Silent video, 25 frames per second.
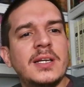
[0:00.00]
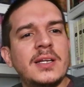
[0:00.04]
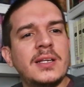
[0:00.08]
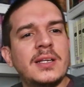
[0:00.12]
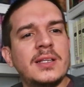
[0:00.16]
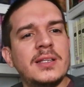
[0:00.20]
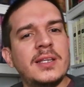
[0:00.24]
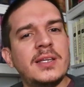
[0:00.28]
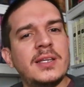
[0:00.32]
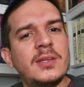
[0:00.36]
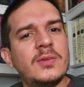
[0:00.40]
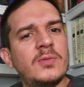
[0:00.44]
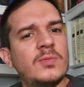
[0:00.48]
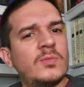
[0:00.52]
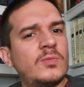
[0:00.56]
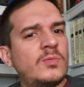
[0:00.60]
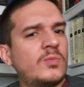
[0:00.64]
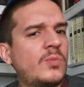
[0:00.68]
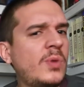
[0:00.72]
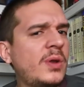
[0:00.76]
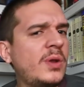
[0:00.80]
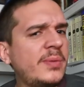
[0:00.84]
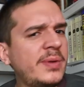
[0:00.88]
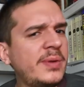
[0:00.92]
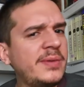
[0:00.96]
Like,
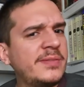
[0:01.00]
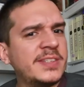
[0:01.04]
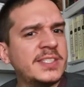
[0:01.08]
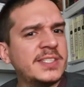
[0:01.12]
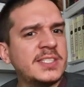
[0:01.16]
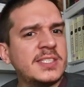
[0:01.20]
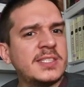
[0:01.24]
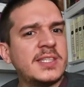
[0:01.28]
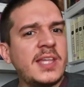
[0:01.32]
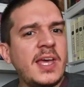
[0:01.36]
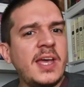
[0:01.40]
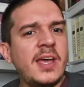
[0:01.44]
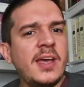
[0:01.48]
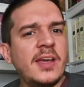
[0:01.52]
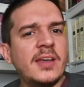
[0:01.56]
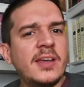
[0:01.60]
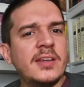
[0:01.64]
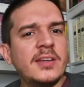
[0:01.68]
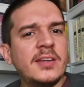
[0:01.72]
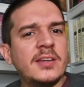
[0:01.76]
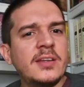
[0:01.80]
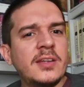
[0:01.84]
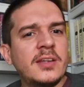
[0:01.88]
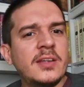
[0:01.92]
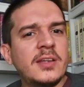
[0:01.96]
why don't we visit that
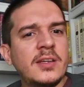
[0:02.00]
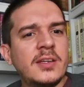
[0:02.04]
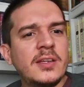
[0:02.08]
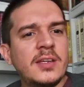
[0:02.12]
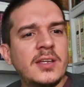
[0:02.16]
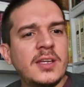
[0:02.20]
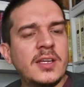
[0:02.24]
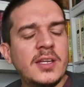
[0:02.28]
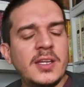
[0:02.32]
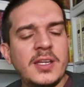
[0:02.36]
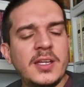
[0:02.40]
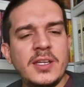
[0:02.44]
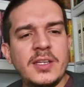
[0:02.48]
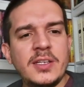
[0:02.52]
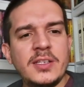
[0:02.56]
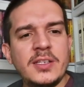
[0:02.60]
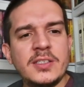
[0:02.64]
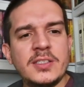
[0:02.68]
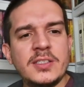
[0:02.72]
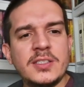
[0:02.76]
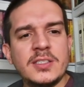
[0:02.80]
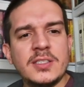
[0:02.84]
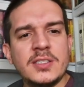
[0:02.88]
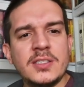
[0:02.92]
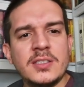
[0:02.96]

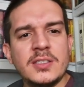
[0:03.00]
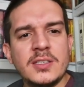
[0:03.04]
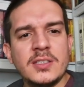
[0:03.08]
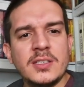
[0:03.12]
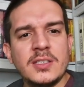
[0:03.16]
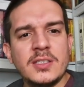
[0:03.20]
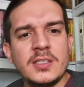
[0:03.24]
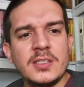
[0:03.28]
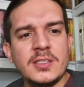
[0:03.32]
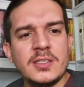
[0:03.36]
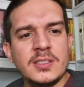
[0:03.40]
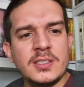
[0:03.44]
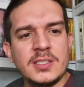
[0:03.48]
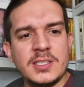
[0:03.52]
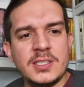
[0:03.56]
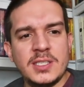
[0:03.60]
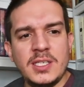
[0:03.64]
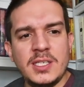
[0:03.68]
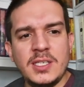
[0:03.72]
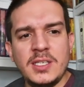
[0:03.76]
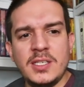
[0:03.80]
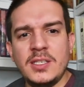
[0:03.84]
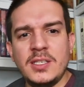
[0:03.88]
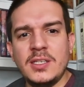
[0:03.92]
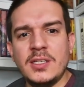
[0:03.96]
and
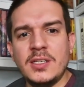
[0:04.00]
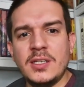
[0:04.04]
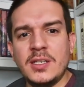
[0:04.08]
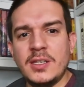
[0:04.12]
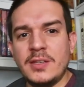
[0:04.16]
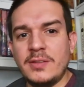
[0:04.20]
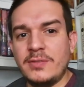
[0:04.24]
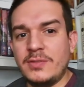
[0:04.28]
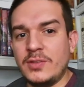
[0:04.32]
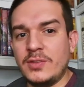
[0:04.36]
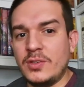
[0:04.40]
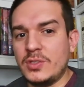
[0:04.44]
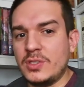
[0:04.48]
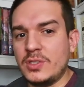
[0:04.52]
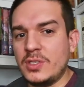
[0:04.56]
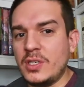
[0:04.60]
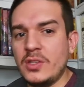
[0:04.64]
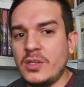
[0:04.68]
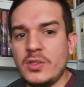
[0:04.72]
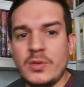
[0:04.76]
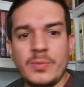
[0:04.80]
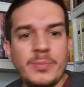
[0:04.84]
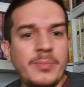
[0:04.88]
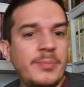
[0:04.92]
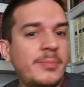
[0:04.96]
see if there's
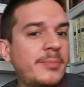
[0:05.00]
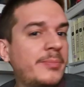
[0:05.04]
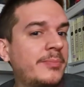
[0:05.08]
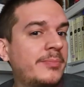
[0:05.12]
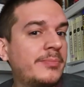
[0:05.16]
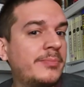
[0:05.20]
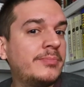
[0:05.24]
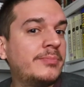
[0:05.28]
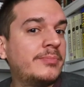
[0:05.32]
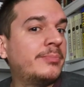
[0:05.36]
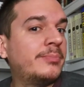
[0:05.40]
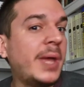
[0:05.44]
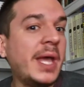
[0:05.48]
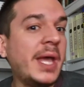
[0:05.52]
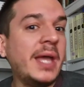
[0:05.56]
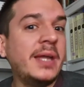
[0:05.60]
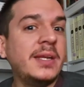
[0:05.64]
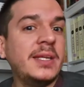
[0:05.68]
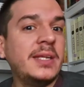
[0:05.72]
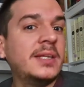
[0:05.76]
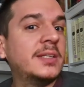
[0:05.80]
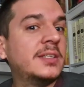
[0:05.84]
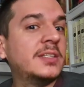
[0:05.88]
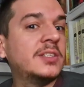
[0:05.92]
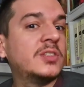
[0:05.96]
another baddie
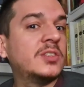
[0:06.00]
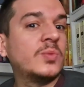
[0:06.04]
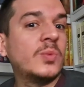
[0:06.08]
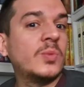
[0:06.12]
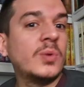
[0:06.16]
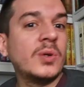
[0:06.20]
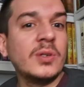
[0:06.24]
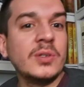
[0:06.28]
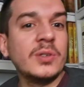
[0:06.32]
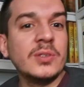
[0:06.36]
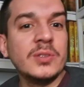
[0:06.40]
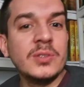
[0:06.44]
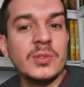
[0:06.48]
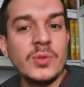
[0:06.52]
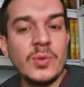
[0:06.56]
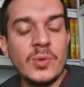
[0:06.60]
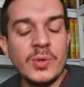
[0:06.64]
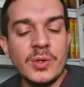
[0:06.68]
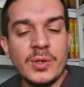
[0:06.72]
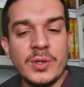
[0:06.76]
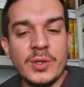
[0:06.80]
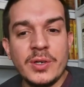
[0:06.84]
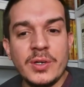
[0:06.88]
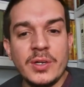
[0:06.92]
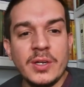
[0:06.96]
in this world
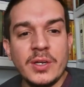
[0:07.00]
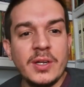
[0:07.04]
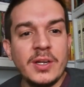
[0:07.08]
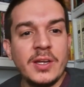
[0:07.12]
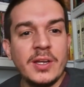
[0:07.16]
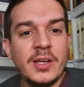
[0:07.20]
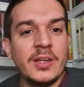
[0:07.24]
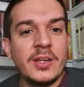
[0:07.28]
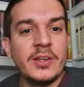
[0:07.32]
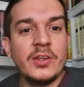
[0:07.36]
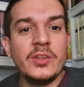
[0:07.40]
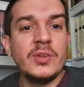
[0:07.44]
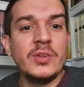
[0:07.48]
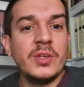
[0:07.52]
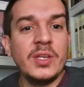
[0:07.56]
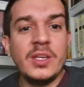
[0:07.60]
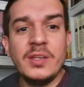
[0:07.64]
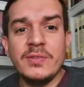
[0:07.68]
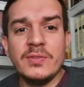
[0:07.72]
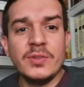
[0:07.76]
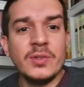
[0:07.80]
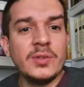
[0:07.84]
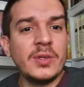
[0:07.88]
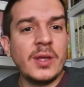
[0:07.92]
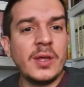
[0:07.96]
or another
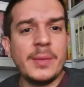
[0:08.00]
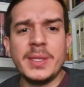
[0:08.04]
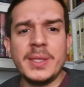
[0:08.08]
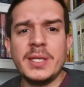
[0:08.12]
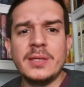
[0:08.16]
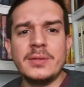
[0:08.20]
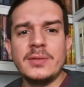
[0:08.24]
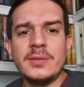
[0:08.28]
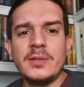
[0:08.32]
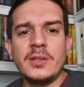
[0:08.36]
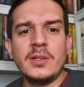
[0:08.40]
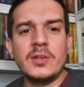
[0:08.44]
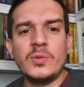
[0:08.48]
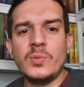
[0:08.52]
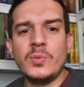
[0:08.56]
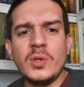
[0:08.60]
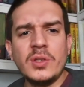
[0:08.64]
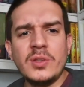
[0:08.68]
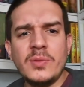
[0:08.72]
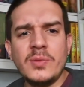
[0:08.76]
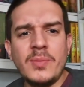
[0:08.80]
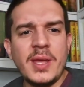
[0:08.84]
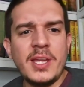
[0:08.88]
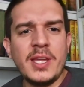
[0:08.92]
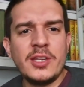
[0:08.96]
evil? I mean, in a world
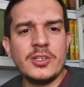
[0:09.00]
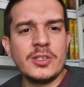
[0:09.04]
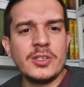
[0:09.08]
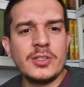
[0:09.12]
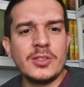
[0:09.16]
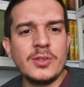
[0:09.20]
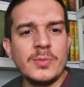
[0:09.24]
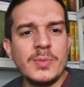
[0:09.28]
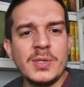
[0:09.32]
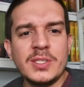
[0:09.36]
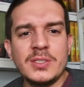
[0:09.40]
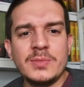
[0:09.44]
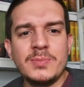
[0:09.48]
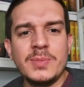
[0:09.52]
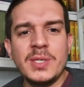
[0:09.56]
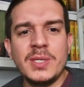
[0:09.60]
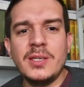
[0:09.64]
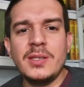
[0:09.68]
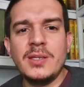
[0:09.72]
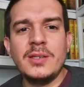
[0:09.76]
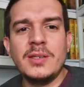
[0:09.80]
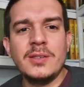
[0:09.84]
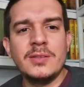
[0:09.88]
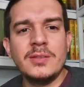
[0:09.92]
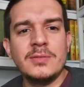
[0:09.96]
of magic, there must be
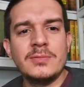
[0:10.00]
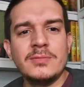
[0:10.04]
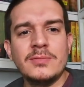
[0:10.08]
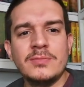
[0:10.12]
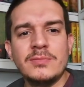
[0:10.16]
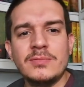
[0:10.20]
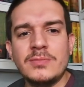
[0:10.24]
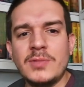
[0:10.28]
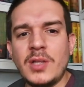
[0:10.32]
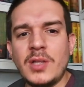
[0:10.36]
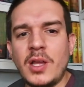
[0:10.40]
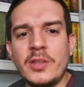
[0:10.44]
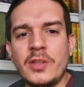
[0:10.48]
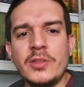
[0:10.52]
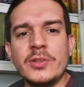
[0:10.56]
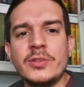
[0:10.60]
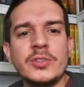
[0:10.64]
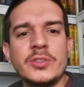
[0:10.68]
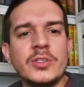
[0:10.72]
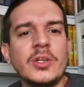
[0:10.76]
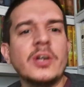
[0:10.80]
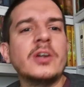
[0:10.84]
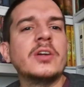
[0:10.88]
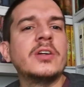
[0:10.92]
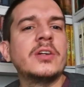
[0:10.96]
other
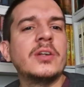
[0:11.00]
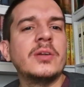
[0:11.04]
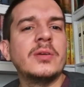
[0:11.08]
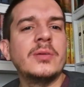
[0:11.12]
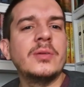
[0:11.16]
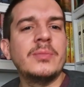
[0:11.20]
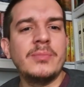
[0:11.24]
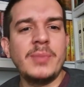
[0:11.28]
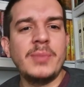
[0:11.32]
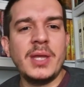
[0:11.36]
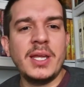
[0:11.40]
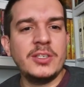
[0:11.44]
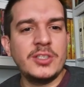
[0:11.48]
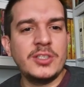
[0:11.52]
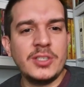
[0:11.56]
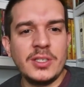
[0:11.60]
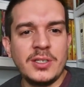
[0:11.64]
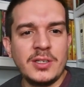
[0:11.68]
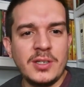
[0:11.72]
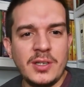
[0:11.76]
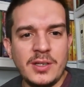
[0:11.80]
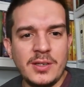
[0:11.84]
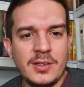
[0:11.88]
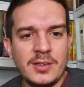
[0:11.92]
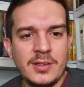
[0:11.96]
dark magic
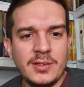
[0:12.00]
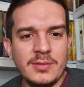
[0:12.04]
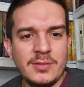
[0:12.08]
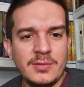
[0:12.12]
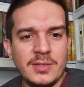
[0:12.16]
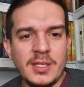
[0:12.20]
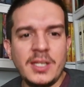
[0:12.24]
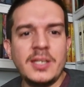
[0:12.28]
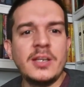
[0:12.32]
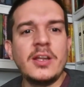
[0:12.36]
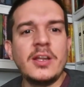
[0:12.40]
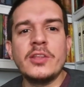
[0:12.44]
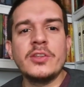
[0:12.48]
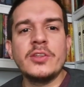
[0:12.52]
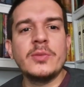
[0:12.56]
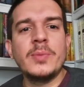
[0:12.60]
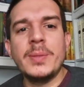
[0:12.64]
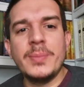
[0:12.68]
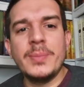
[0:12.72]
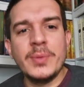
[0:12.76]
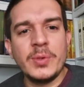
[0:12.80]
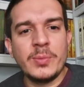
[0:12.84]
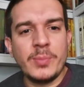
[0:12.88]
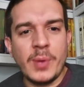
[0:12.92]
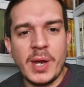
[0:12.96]
and other
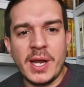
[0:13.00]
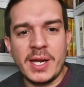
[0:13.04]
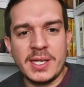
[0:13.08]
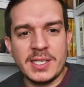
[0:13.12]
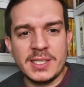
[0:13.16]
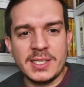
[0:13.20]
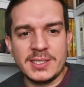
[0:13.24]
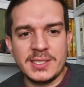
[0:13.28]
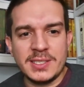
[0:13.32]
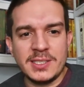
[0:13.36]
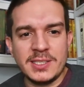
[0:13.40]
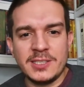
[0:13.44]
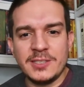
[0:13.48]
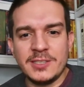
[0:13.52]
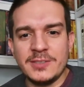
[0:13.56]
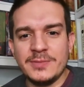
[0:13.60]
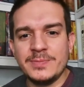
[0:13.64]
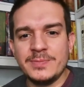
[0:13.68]
people practicing it.